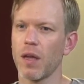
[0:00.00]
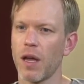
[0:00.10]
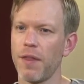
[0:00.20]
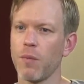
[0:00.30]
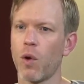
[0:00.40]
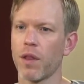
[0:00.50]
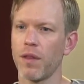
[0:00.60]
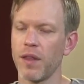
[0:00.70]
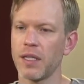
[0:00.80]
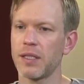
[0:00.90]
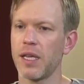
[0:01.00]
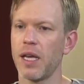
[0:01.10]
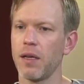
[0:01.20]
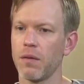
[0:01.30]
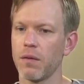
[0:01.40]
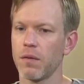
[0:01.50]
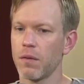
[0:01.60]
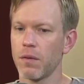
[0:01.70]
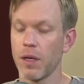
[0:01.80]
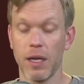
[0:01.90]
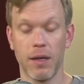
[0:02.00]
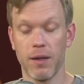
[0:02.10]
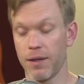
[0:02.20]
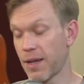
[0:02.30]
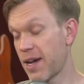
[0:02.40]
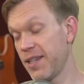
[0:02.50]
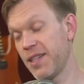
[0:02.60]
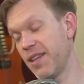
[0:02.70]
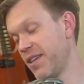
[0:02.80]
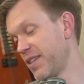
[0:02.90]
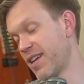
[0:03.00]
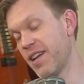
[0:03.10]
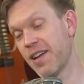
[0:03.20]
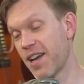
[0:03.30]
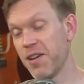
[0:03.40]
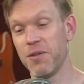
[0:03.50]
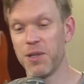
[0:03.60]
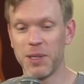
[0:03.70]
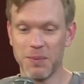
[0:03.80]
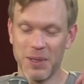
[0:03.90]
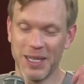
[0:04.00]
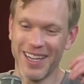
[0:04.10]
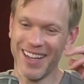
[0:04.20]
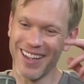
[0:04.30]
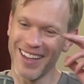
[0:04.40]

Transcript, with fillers: I think one of the things that, and uh, I say this and I, I don't do it, but yep.